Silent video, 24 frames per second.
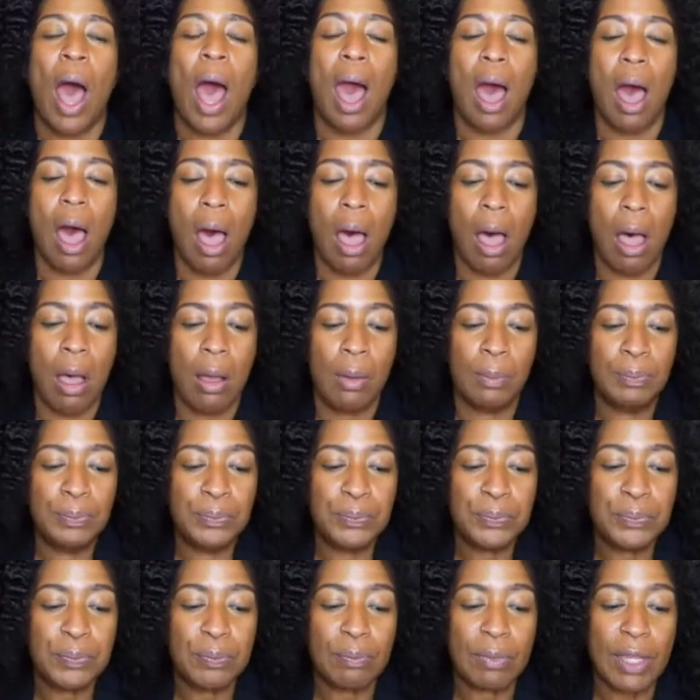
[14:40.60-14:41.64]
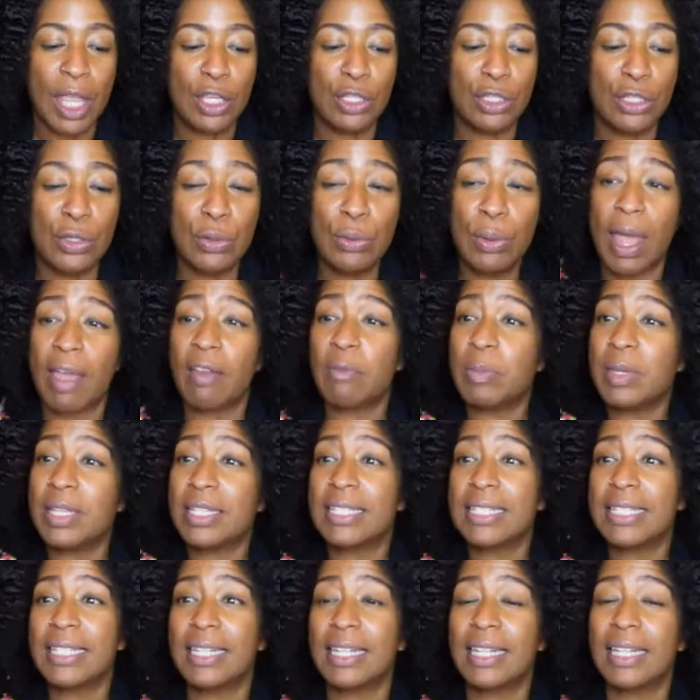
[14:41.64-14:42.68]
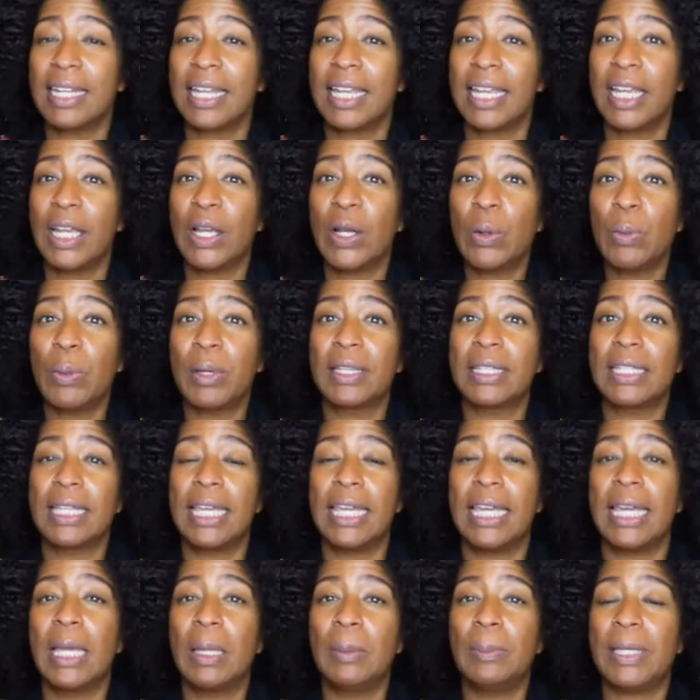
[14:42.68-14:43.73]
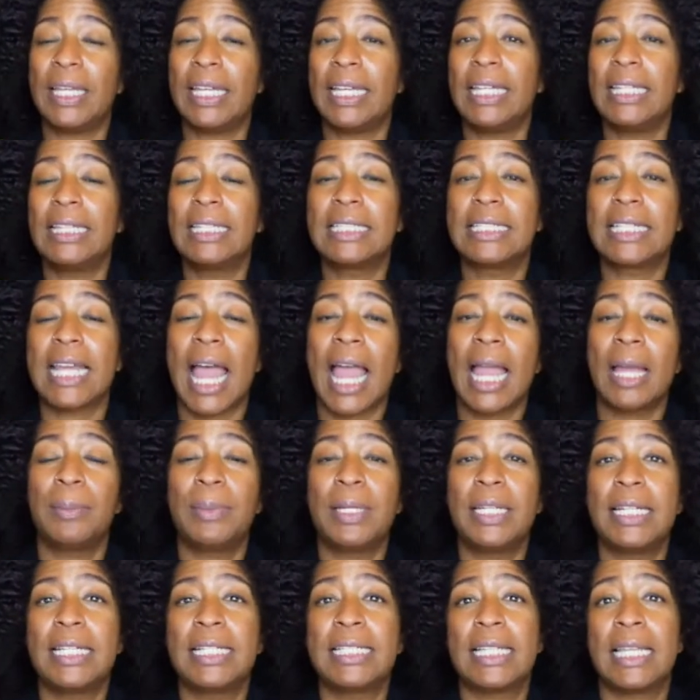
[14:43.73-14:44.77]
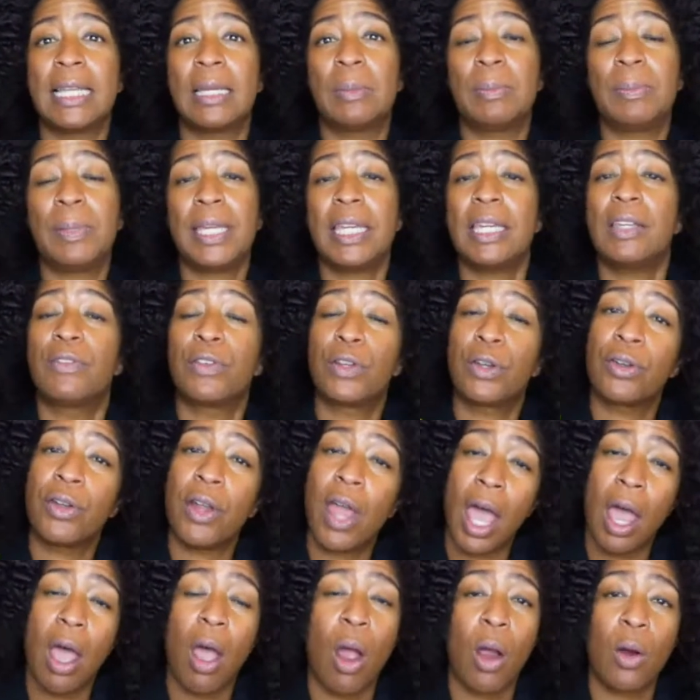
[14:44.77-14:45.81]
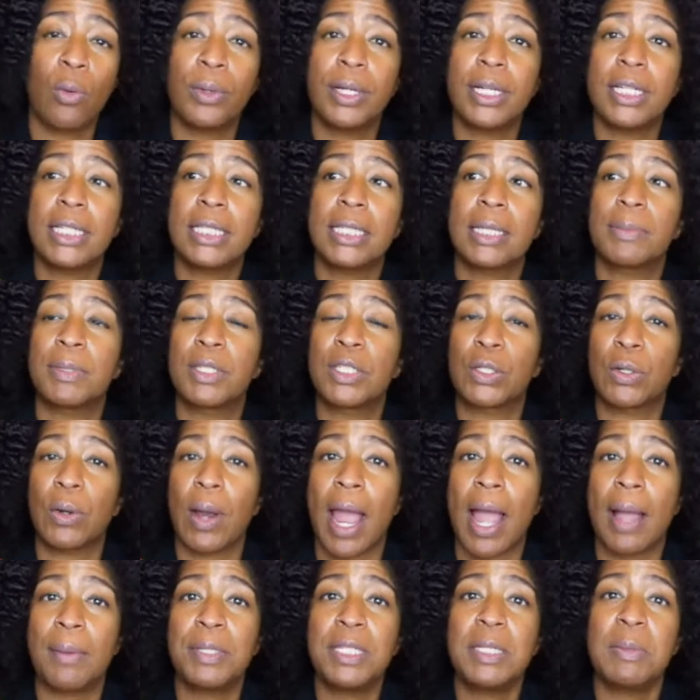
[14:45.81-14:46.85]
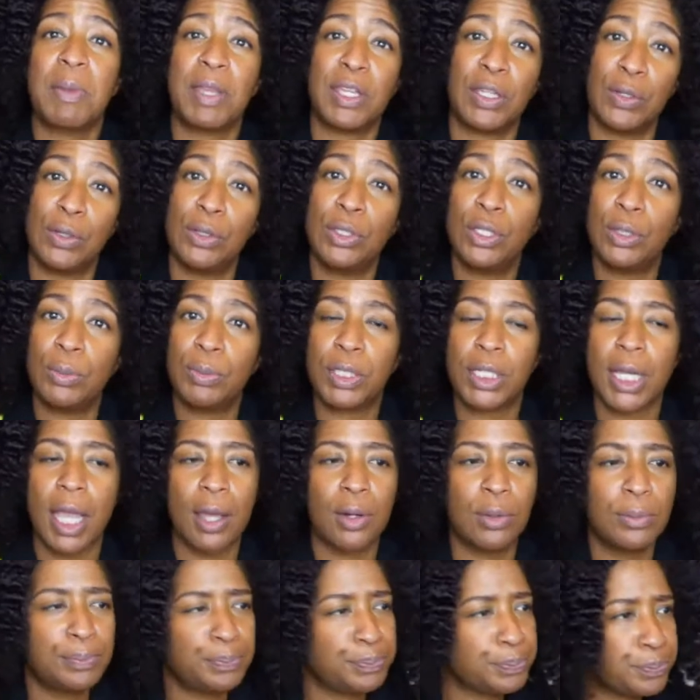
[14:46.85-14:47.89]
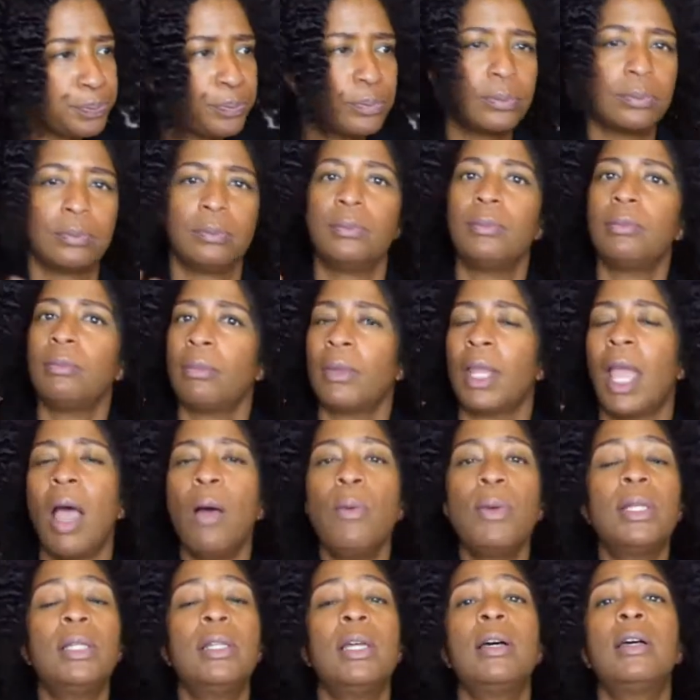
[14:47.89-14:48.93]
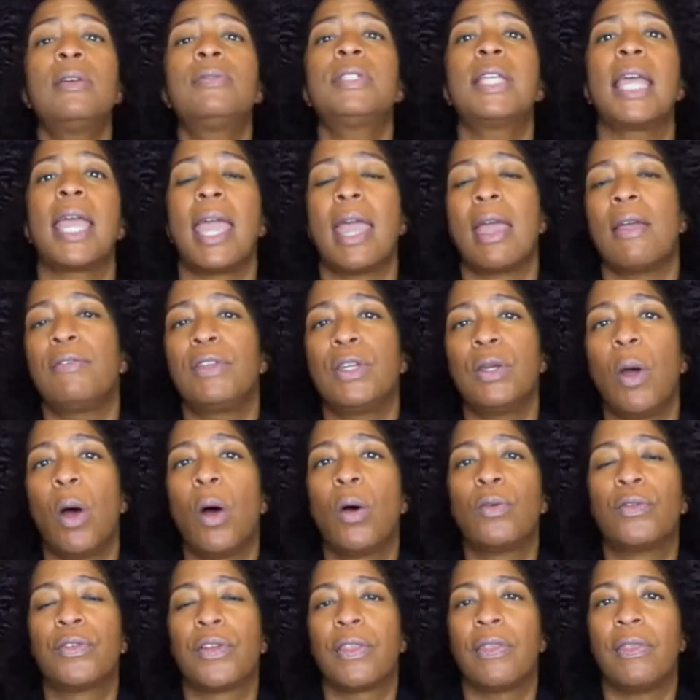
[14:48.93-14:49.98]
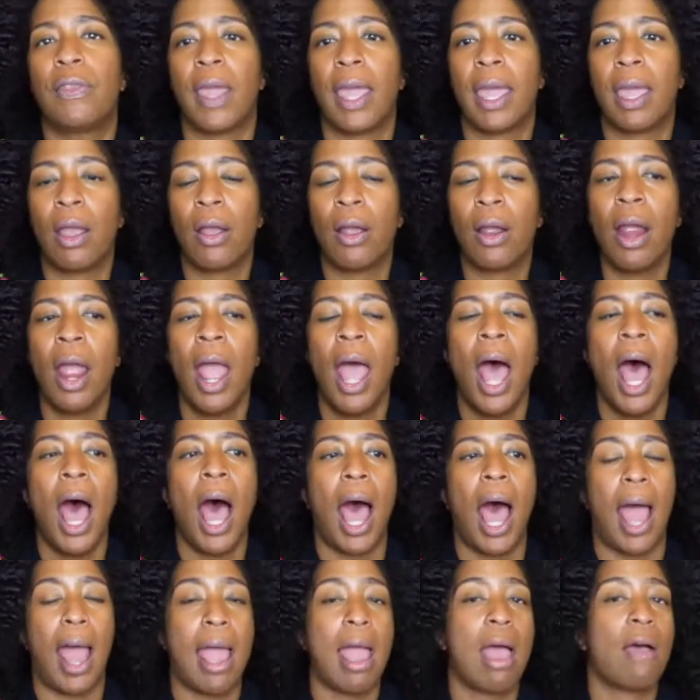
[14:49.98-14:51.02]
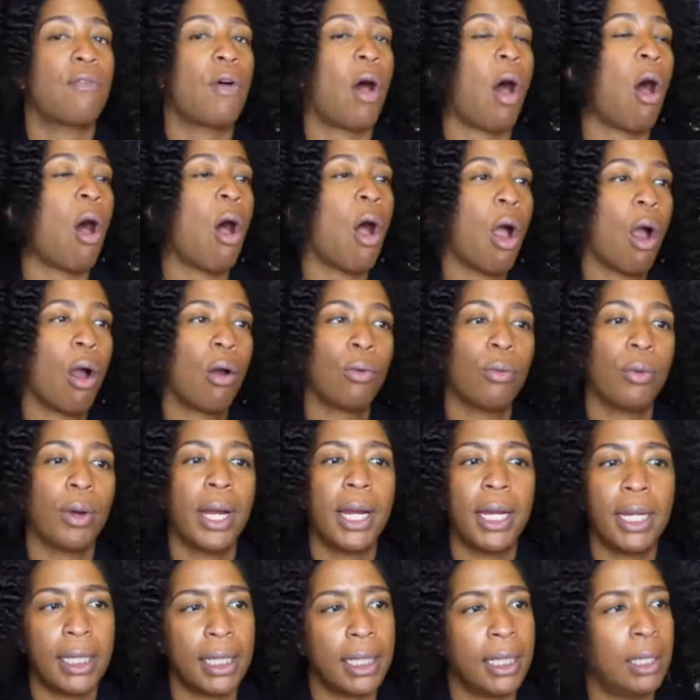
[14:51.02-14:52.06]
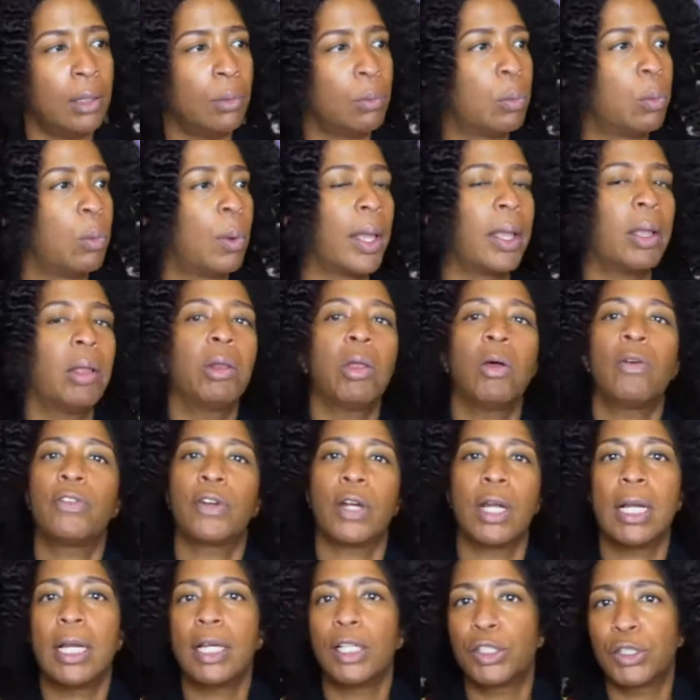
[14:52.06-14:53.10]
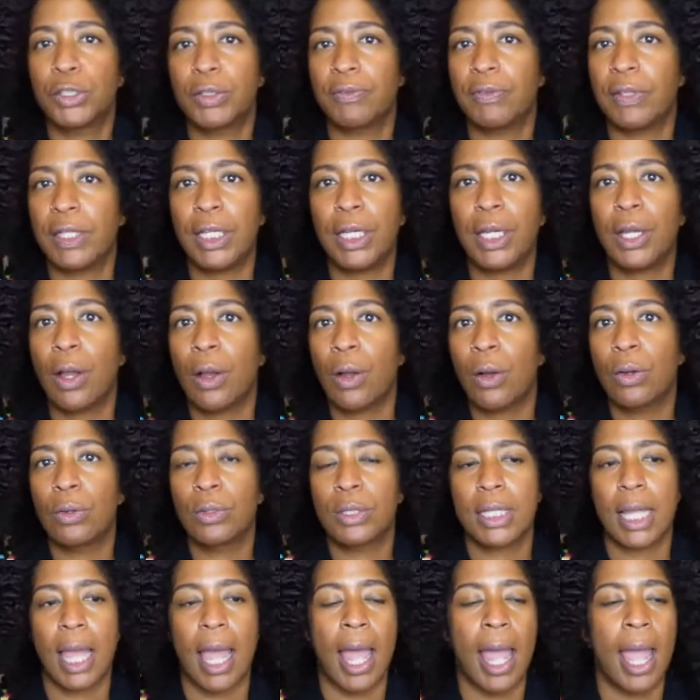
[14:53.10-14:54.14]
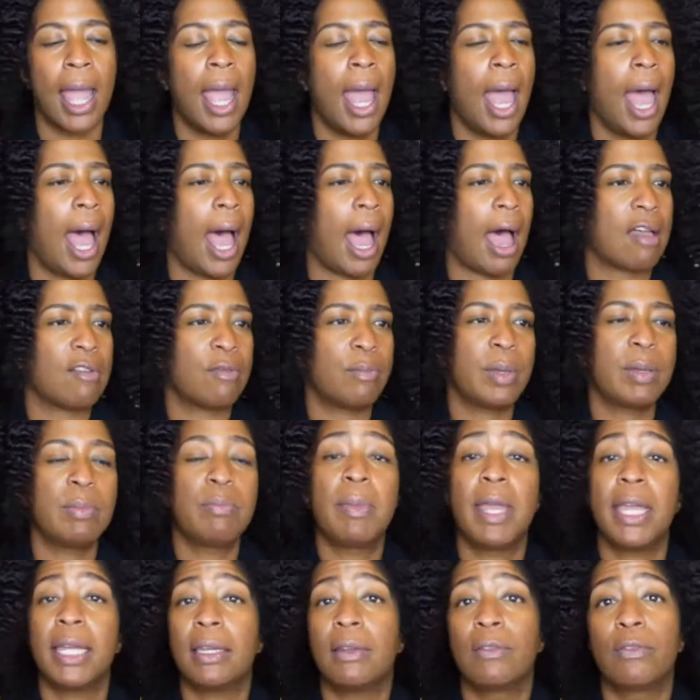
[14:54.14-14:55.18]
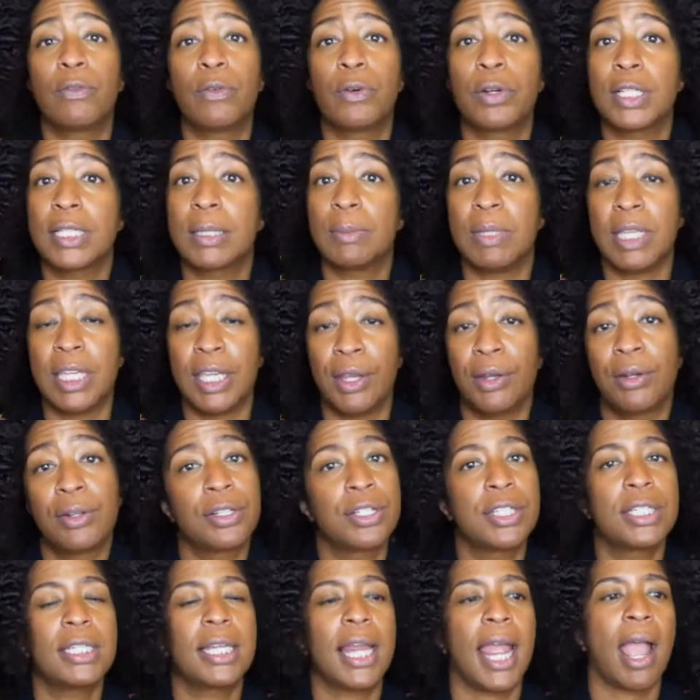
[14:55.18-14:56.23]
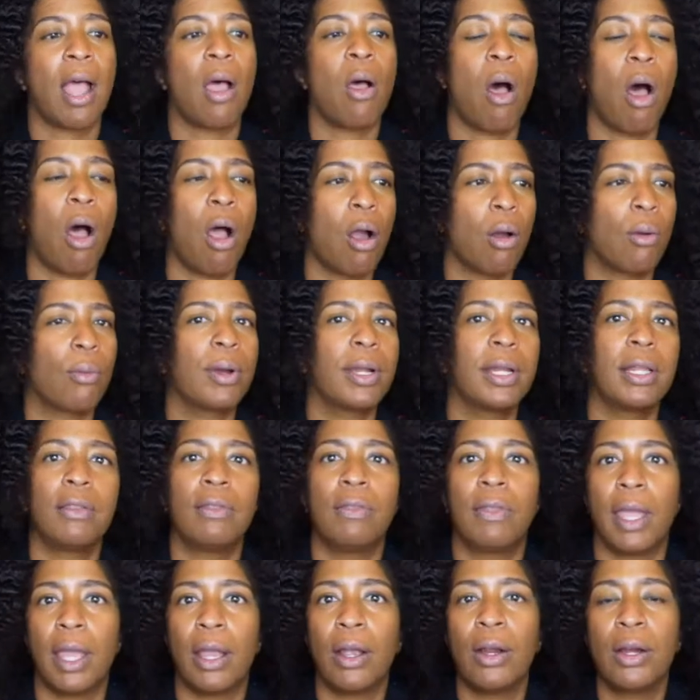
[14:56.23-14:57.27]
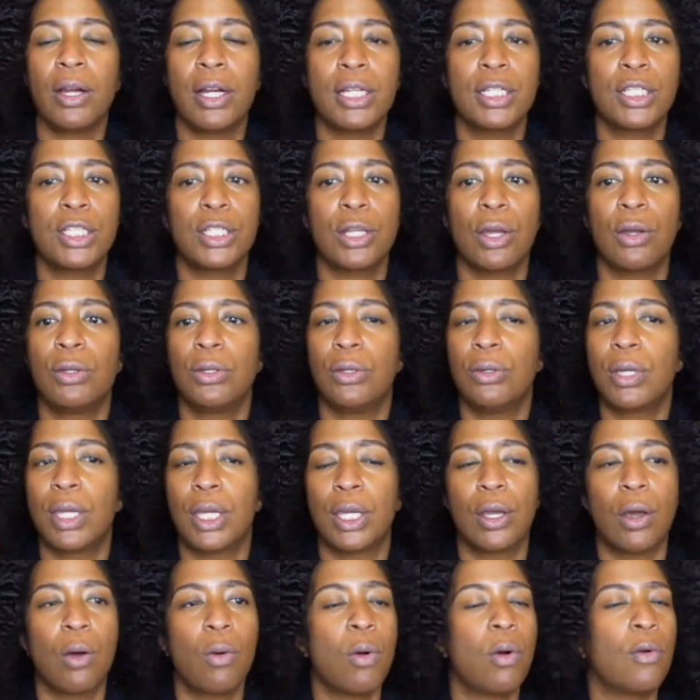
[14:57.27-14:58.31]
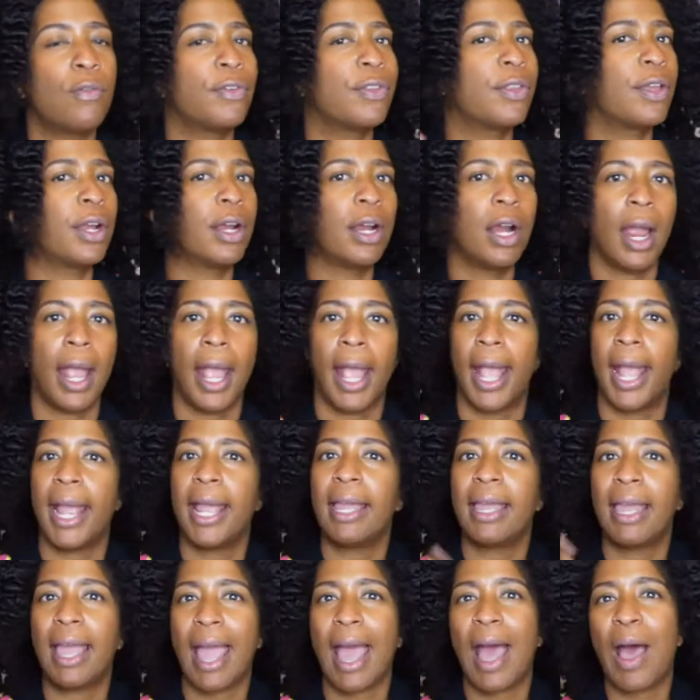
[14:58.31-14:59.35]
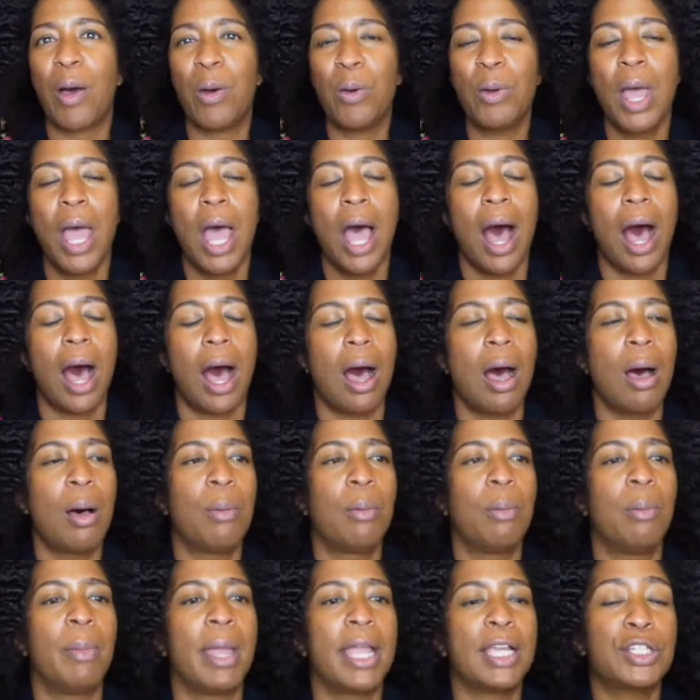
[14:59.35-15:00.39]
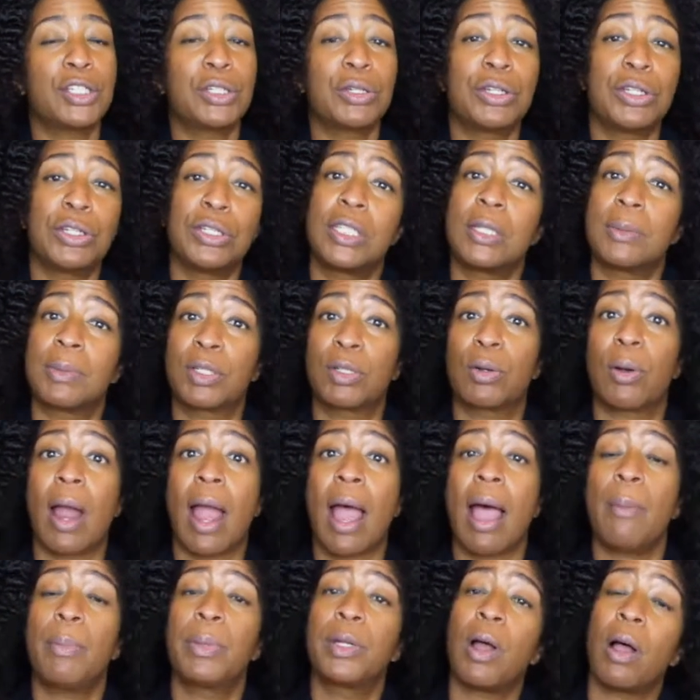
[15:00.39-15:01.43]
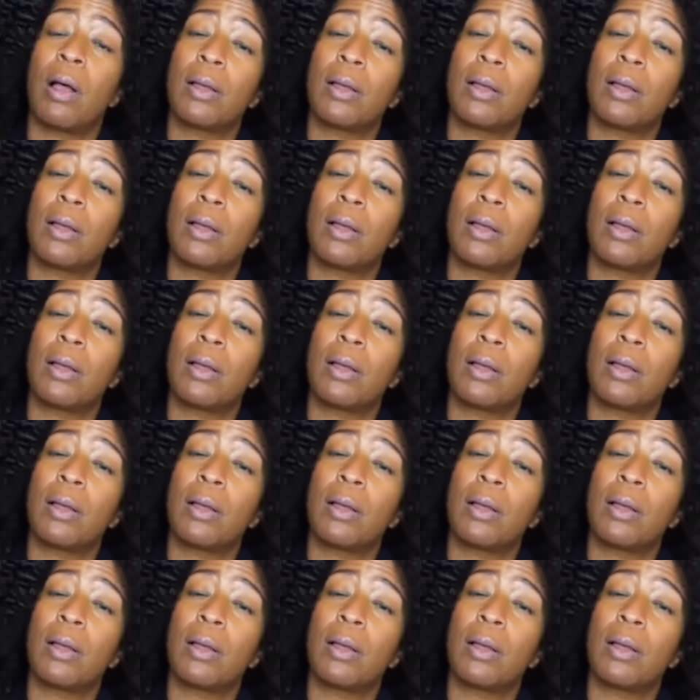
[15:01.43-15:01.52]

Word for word: Um, you have been sitting here with Kim E, the Diabetes MP. If you're not already subscribed to my YouTube channel, I would love to have you over there. I have already well over 100 videos I, I've been making for some years now already there. And so you can go over there, hang out, um, make sure you subscribe, but